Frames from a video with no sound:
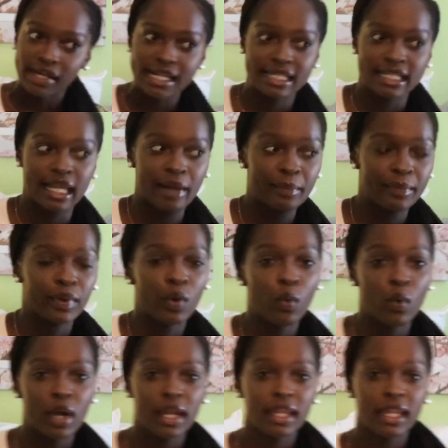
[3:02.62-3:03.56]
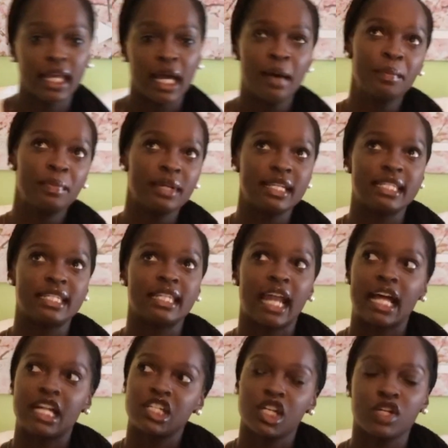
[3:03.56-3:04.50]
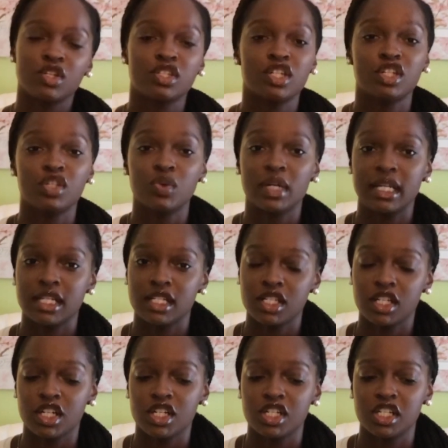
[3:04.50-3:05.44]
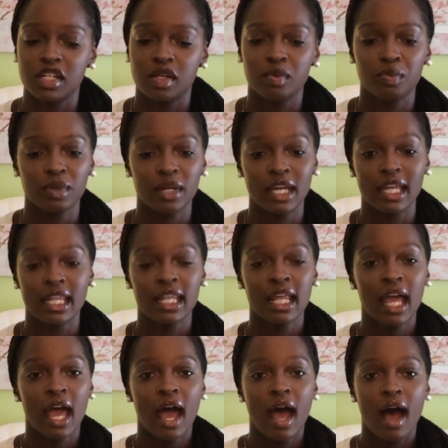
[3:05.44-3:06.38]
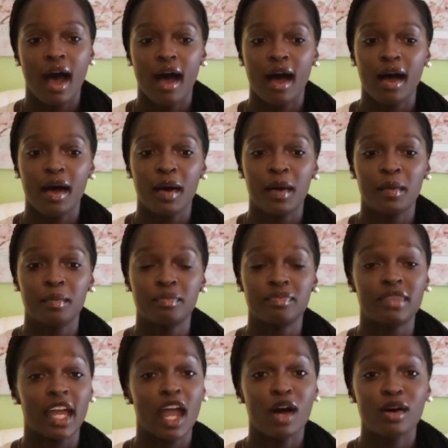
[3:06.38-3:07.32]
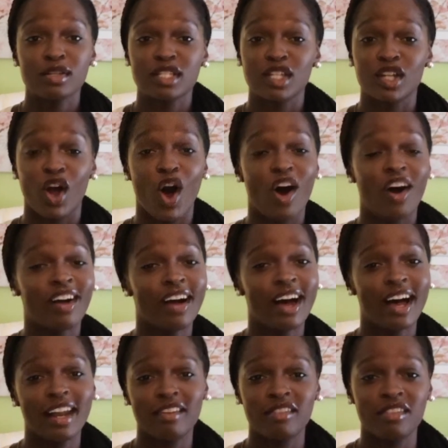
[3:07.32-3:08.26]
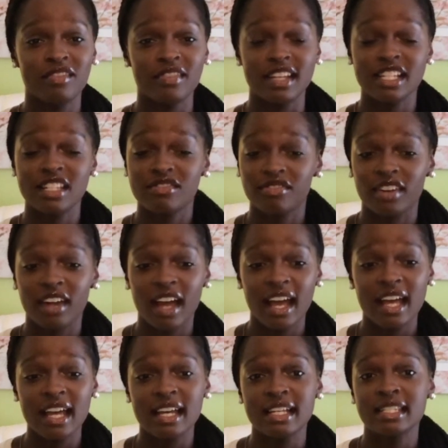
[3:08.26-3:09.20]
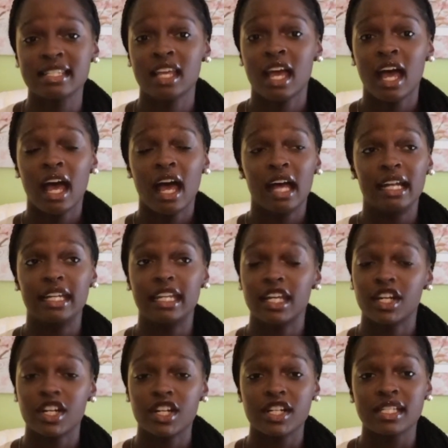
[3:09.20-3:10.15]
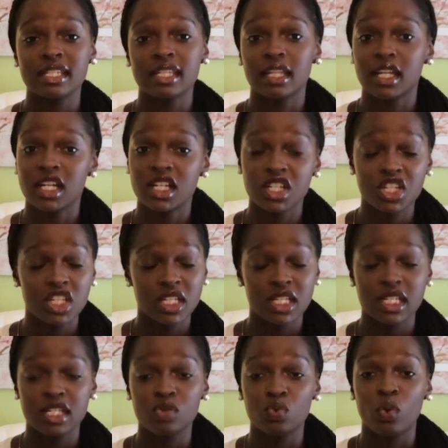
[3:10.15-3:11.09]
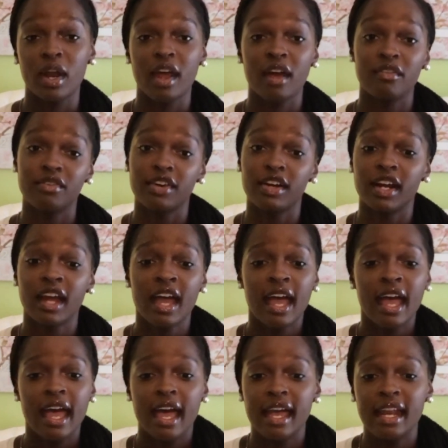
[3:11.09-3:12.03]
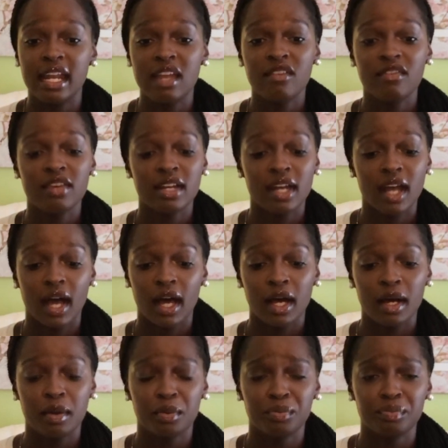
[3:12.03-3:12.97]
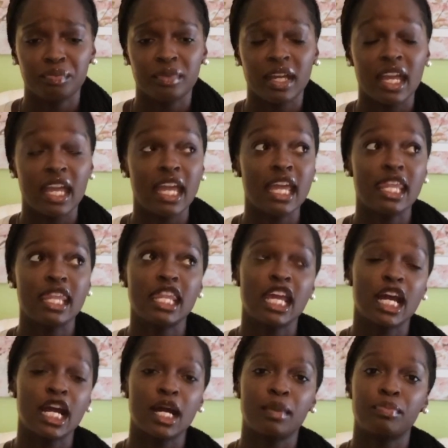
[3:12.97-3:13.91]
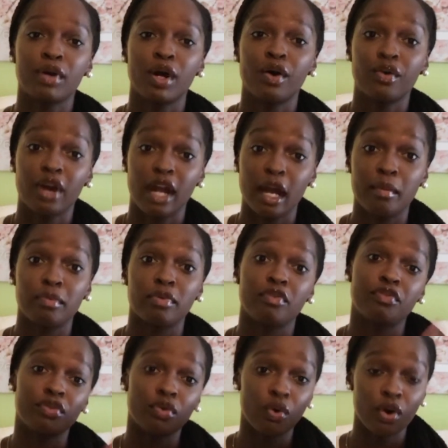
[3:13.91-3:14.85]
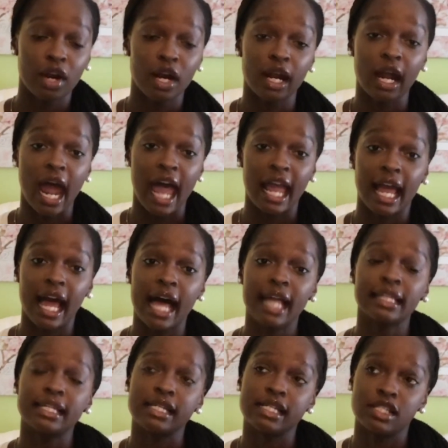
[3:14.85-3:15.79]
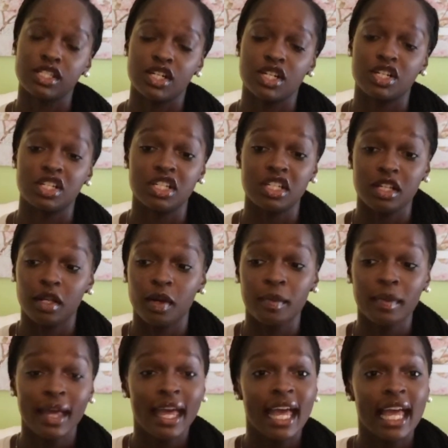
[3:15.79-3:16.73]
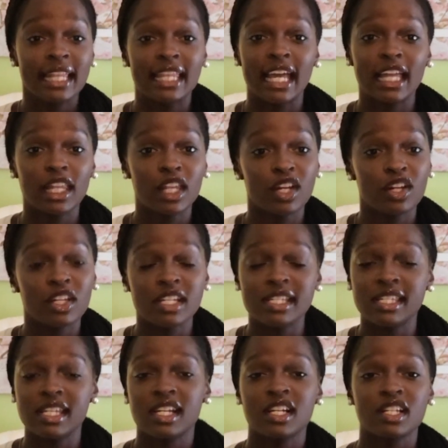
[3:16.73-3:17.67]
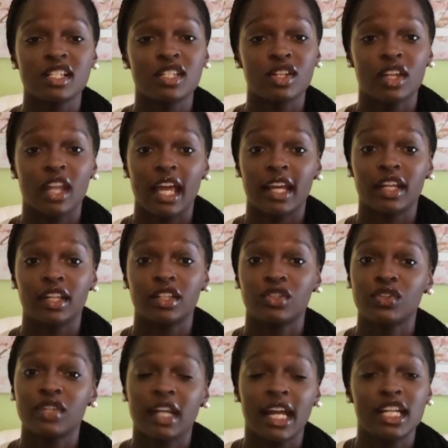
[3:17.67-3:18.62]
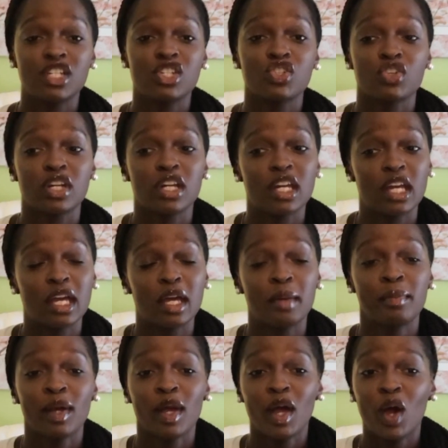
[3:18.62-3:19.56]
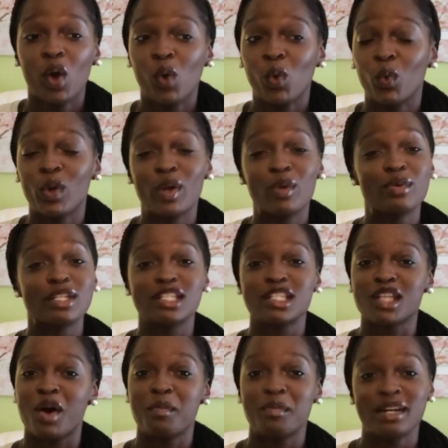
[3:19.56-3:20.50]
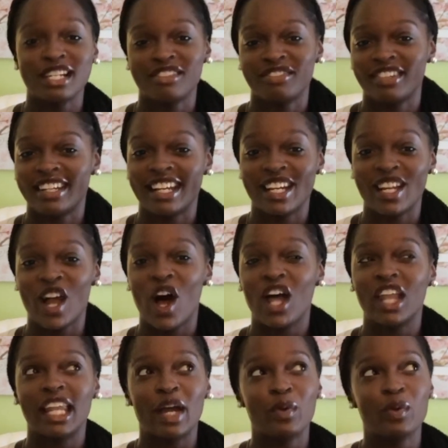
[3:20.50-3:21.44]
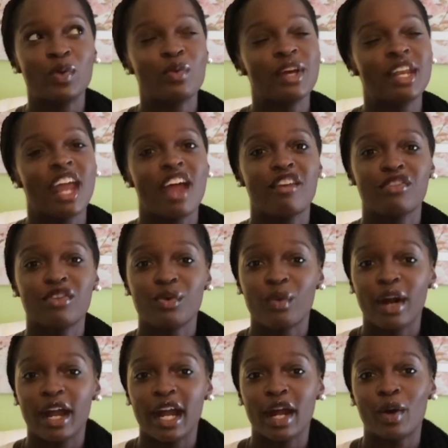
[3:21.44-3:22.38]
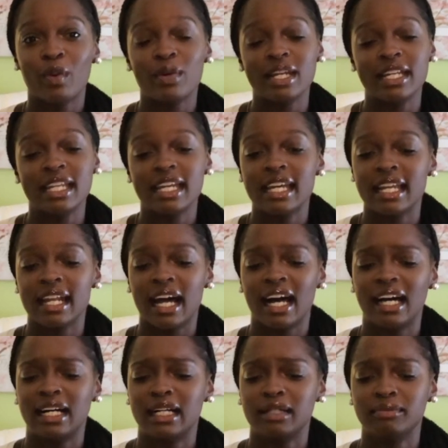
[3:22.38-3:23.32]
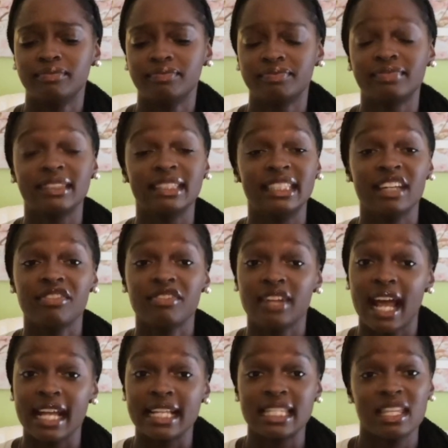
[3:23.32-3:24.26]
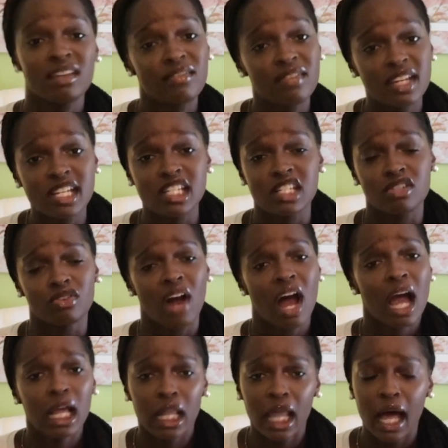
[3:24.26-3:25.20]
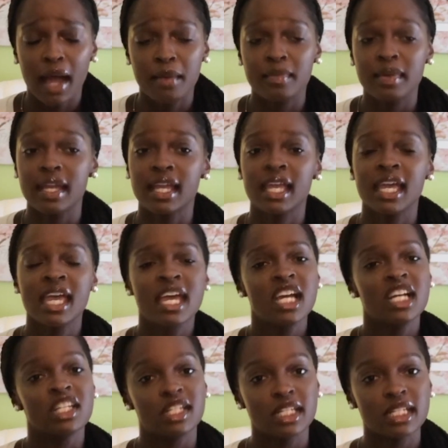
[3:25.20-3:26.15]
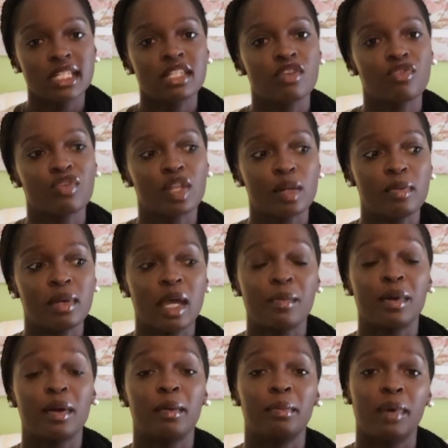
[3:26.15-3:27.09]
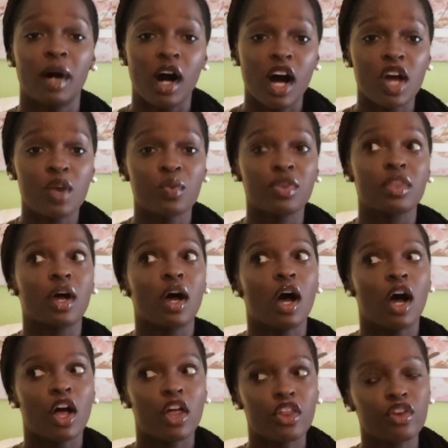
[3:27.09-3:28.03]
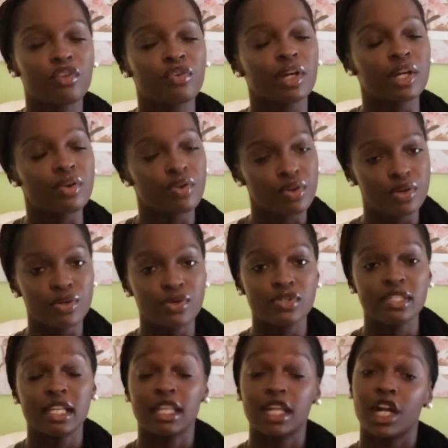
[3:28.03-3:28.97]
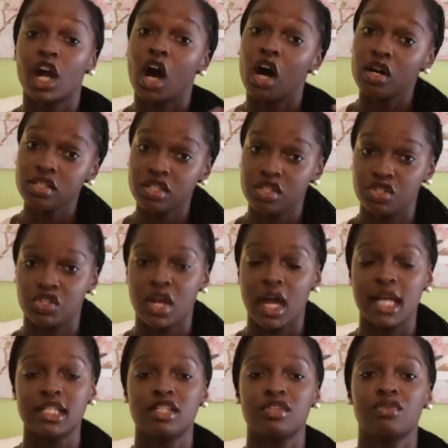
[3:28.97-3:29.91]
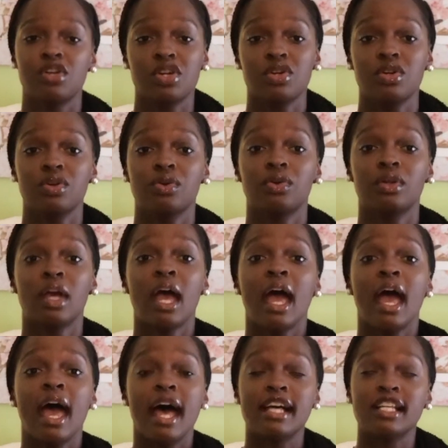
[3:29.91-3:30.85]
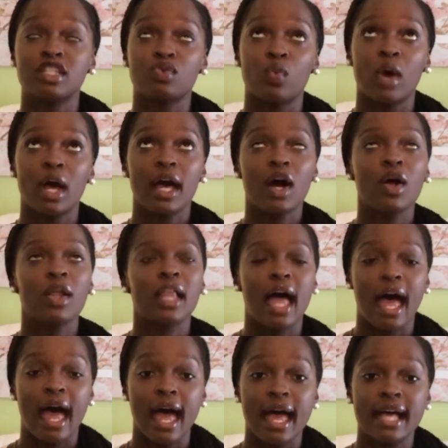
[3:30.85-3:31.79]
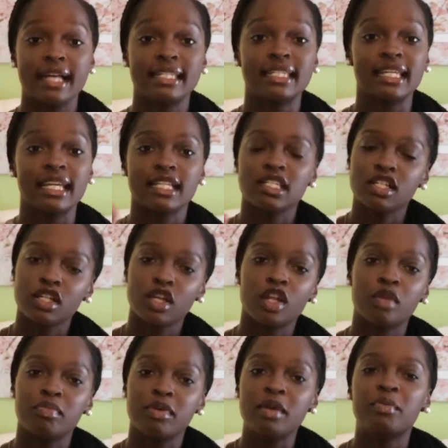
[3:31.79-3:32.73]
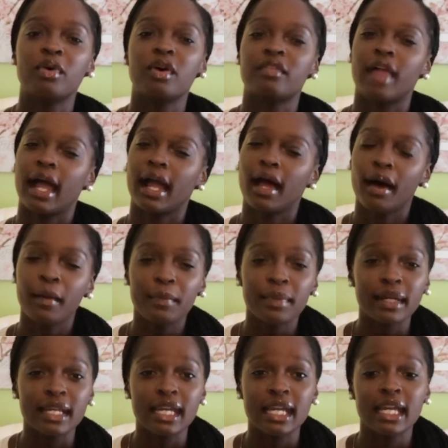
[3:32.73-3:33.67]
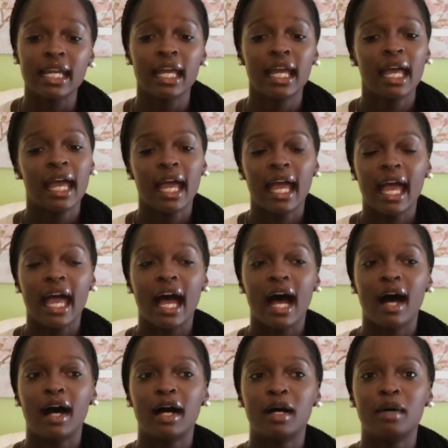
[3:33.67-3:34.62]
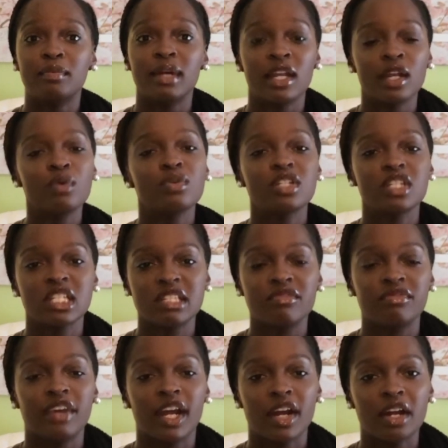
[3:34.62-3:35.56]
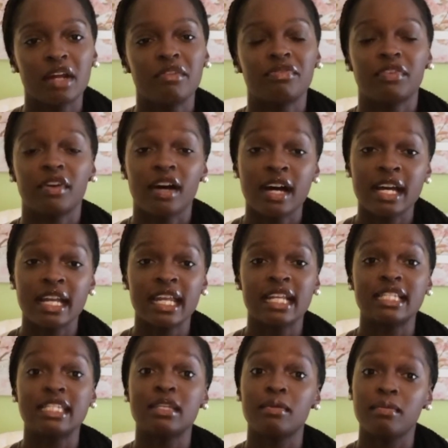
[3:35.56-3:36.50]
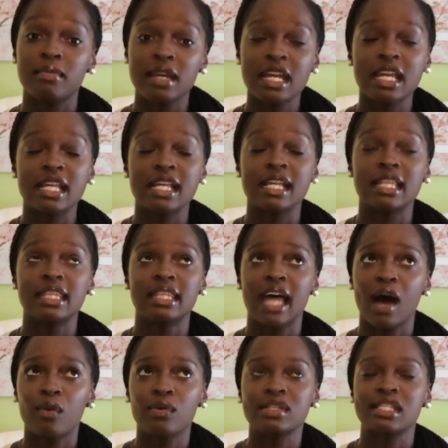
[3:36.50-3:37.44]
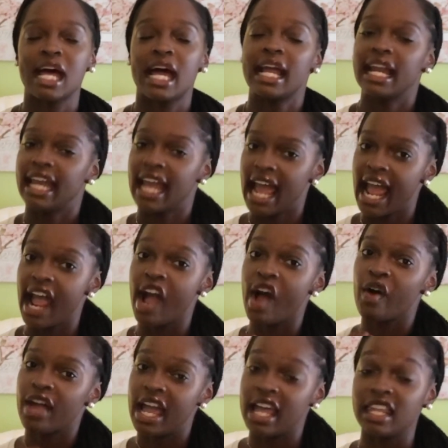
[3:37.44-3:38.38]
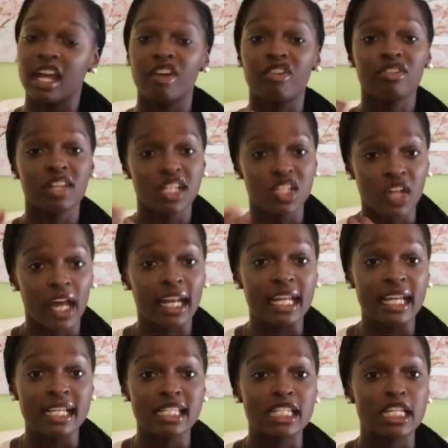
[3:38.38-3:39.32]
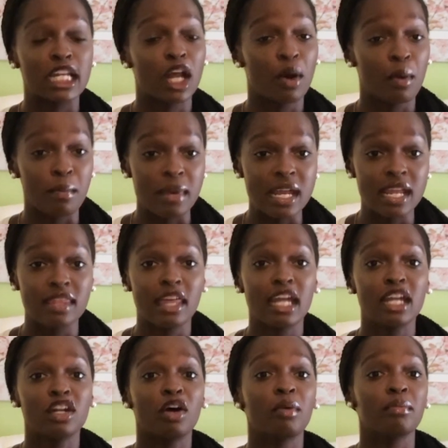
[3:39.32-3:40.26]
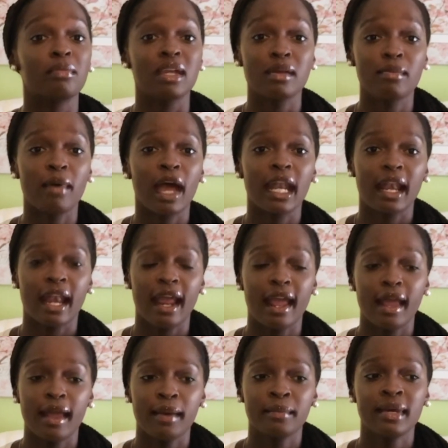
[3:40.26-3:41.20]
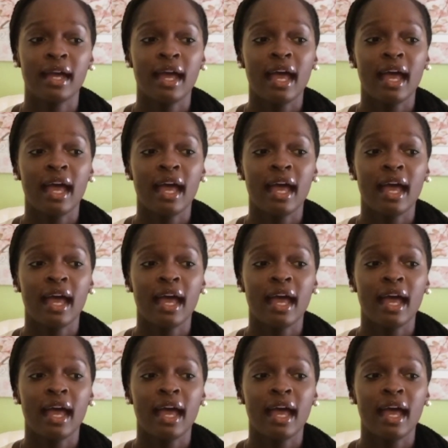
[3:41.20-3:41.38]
example, one of the companies that I chose to do an internship with, they hosted all kind of events for us, dinners, lunches, whatever. And even in their program before I got the internship, they literally took us on like a 3-day trip. It was so much fun, y'all. Like, we went everywhere. We did different activities, rock climbing, just to really be able to bond with the other recruits that they're also trying to recruit, as well as get to know the people of that company. And it was just very fun. And to me, that was like, dang, okay, they're really trying to get to know me. They know me by name.